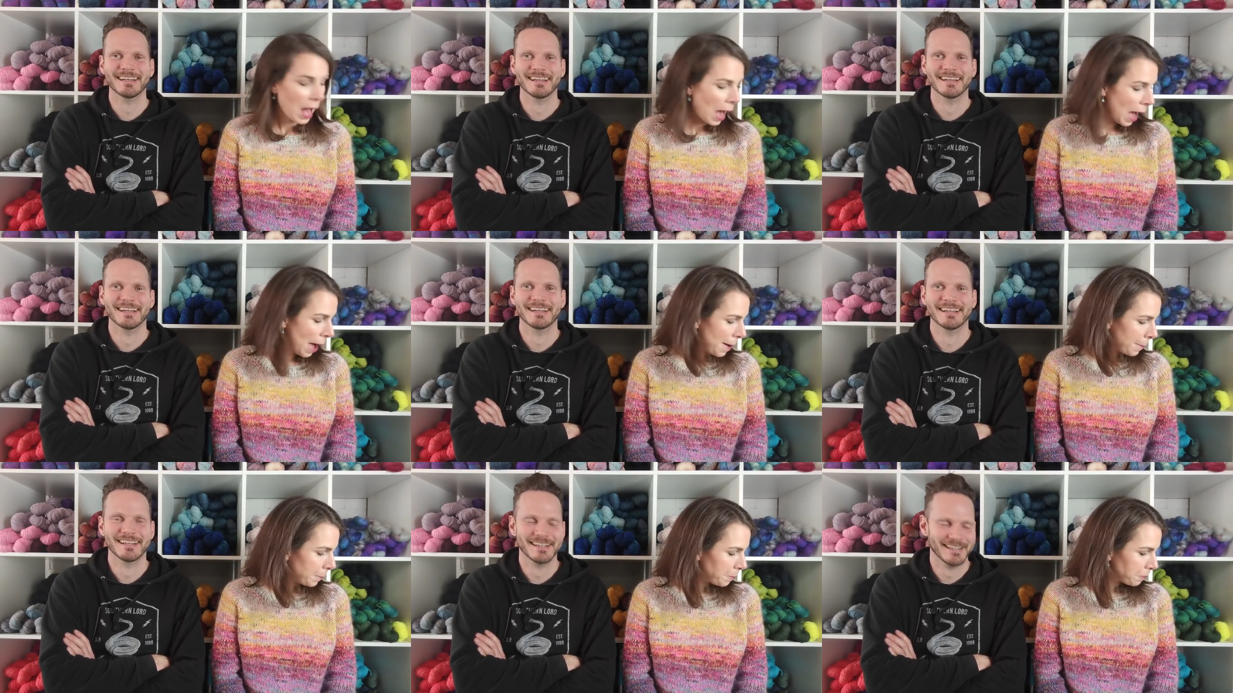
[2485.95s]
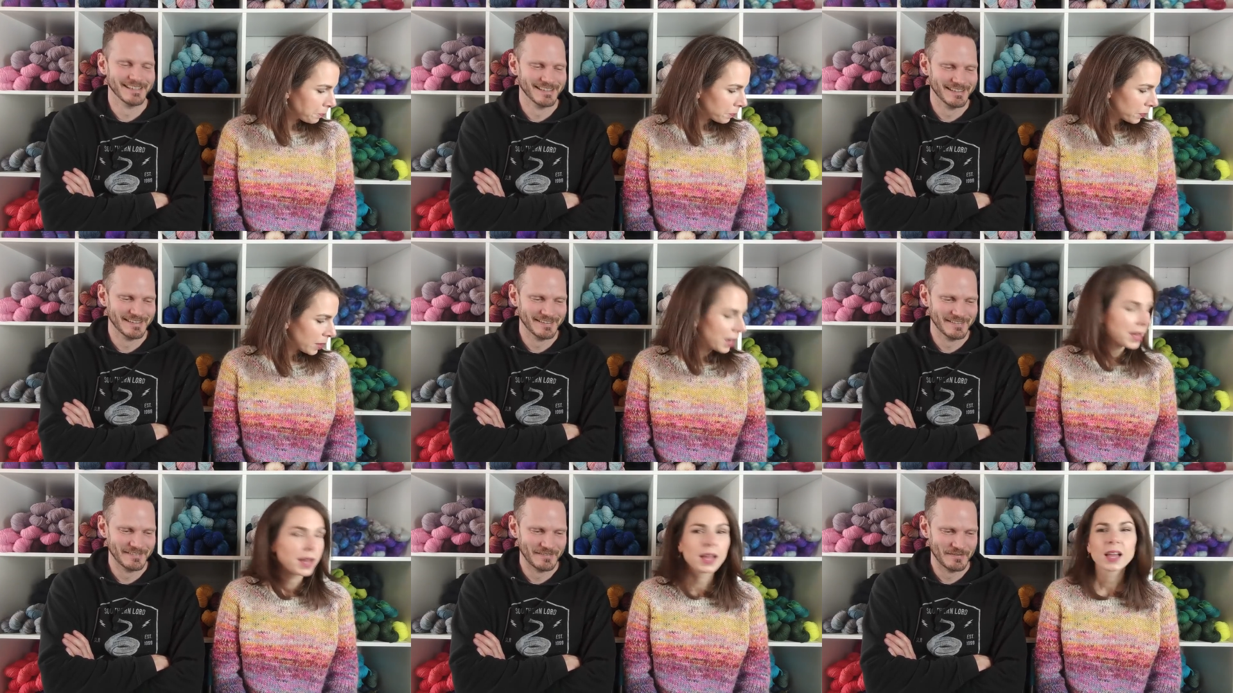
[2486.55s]
Speaker 1: um,
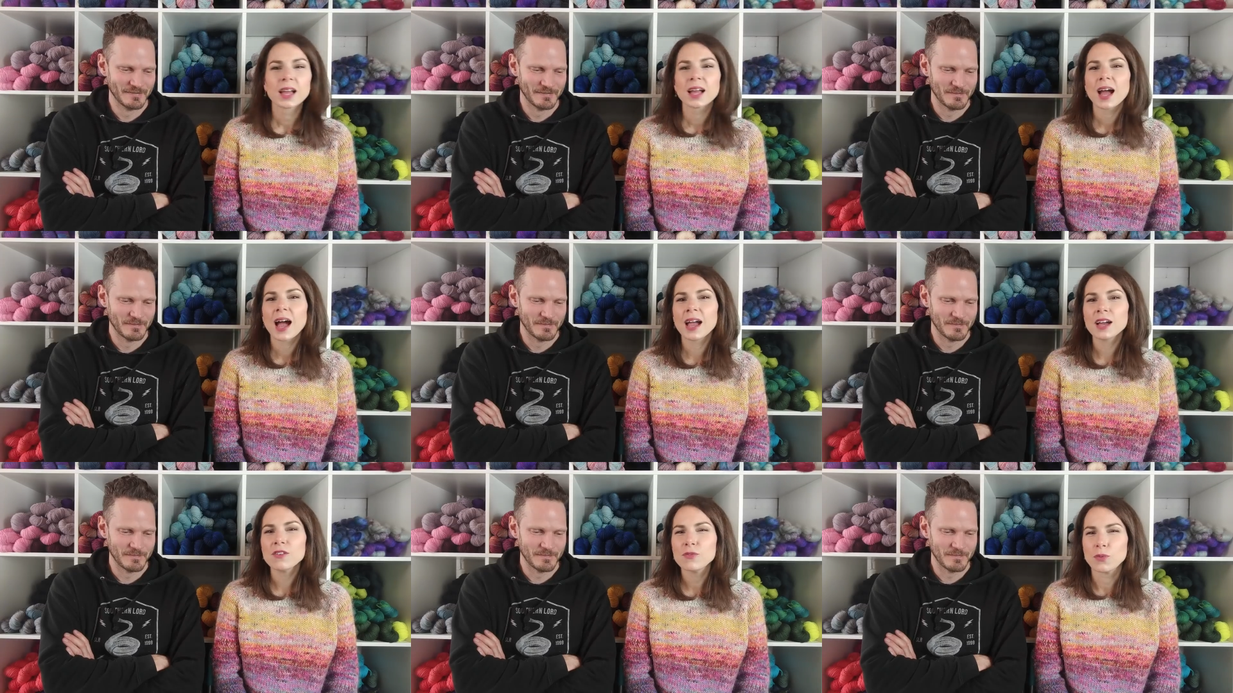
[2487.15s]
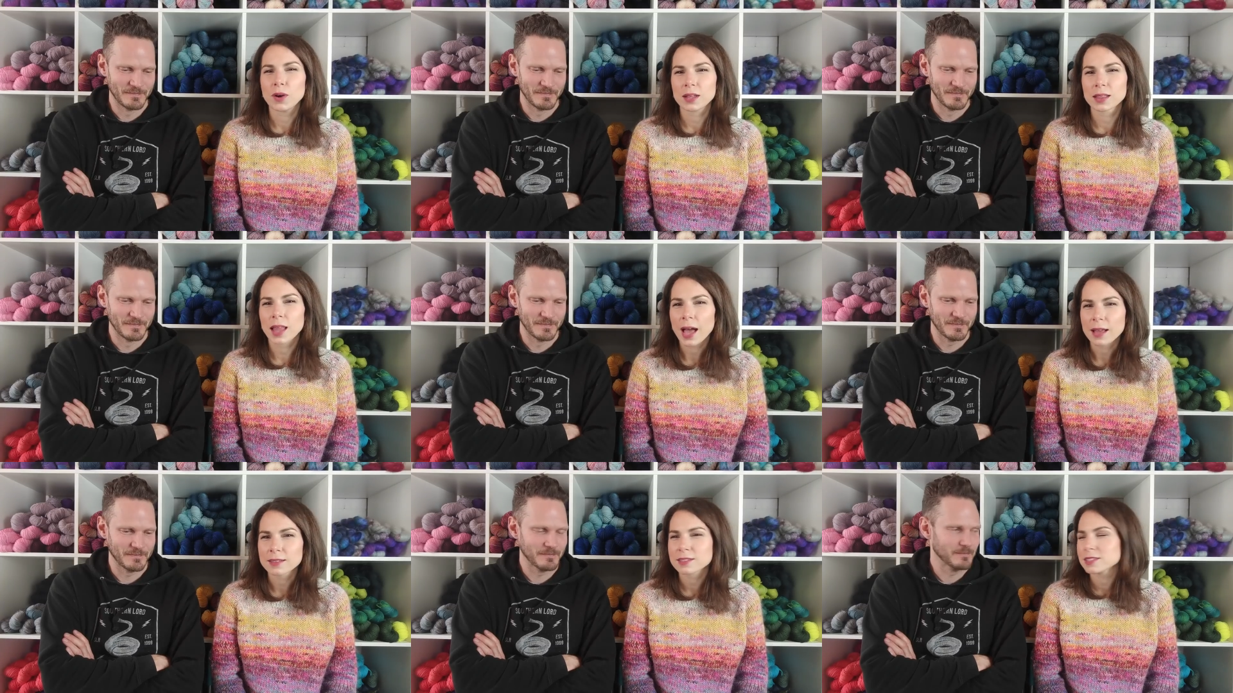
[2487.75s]
I have
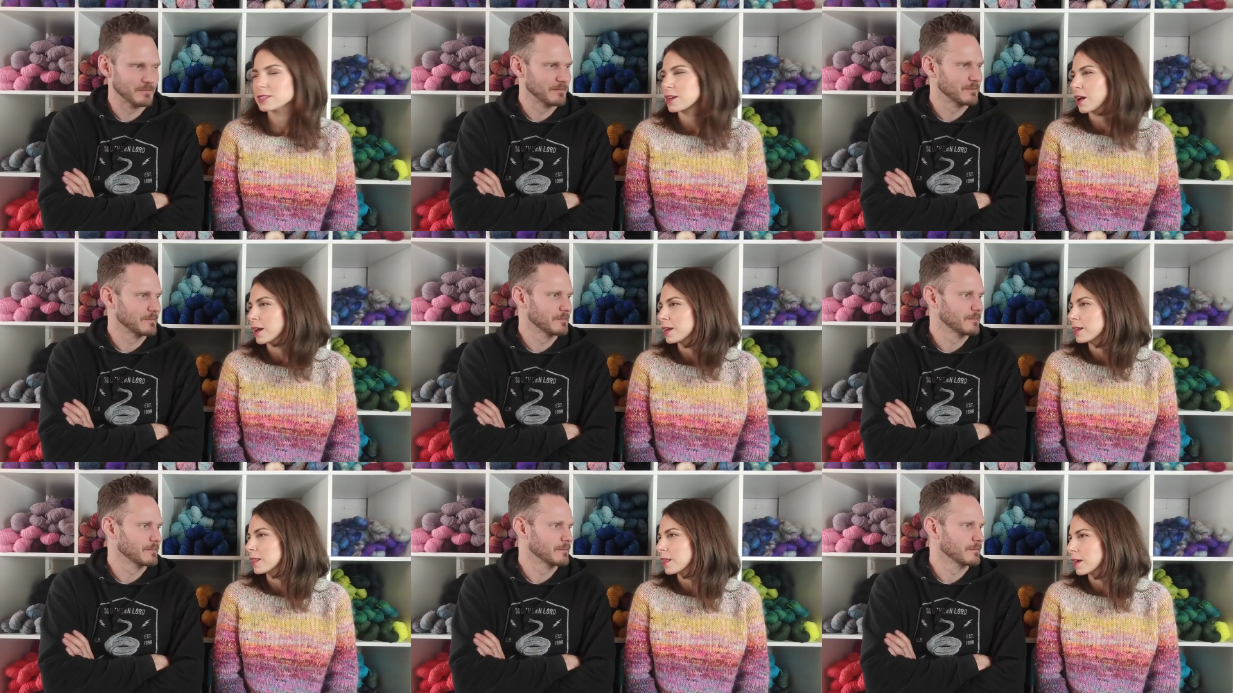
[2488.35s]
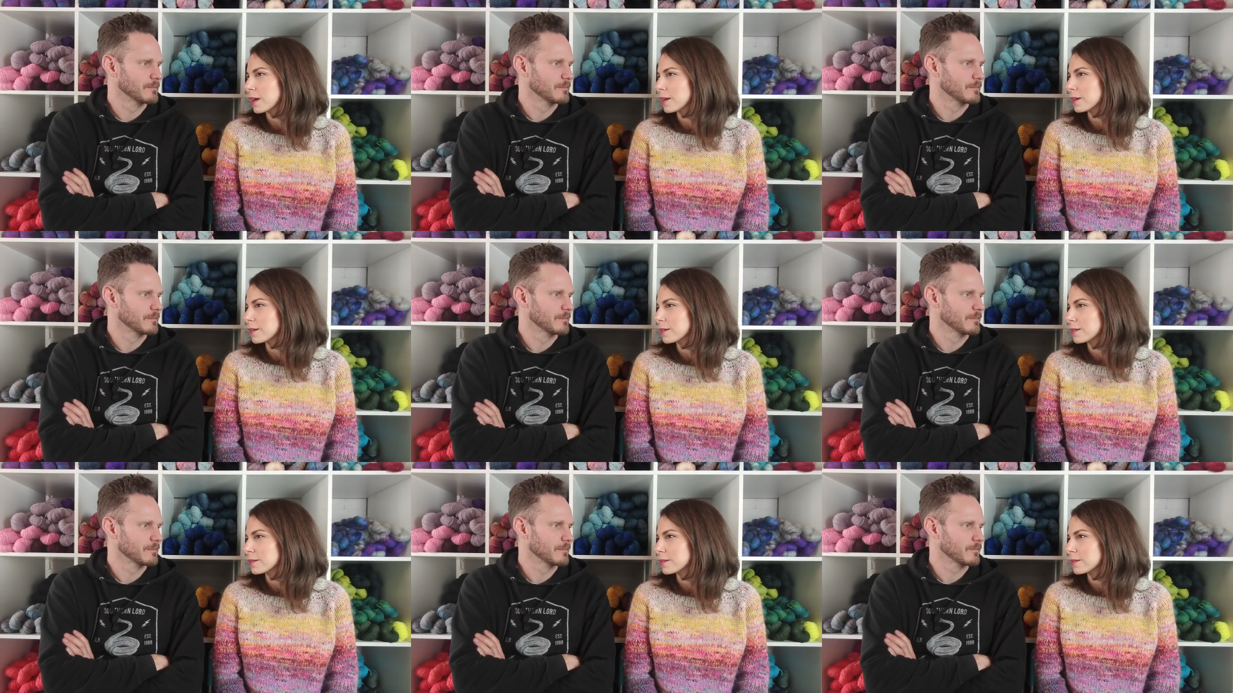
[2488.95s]
one last tiny thing.
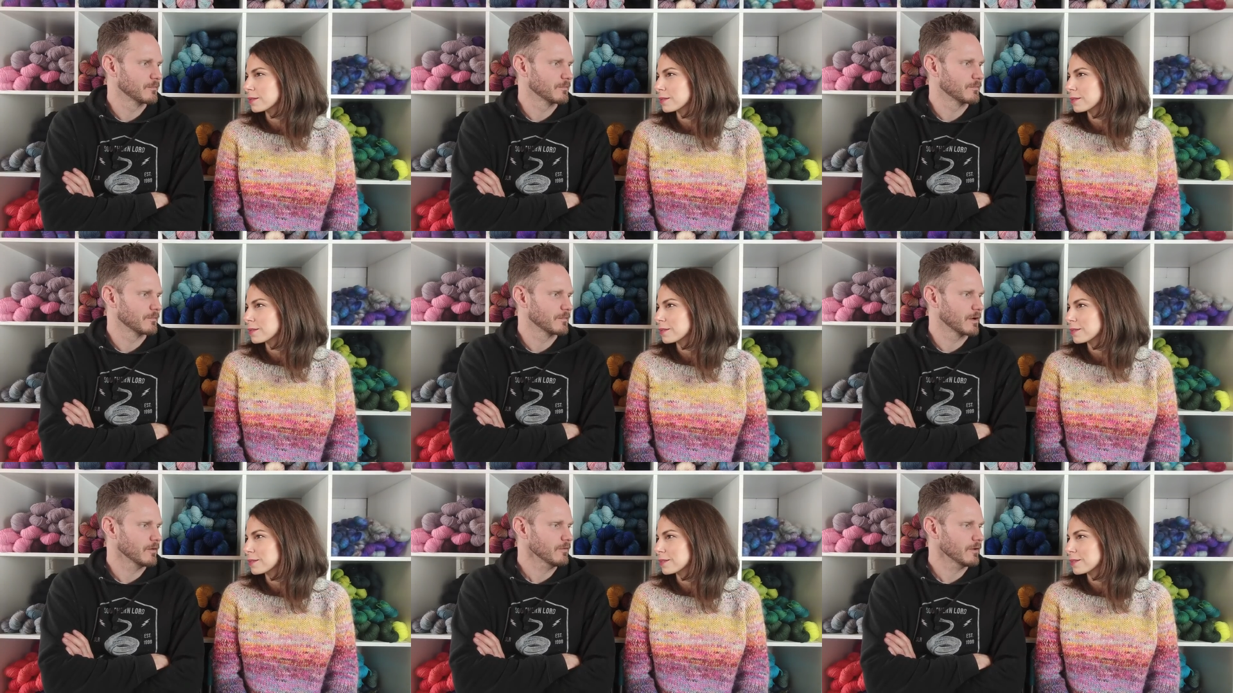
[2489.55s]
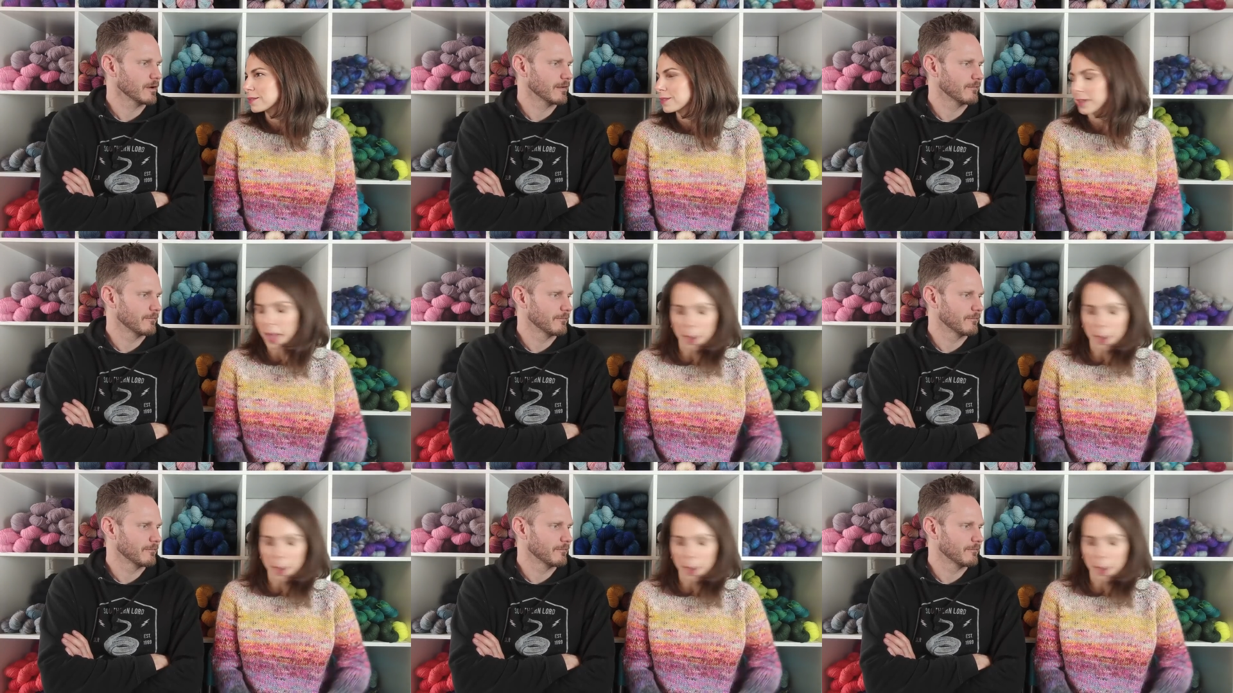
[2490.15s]
Go for it.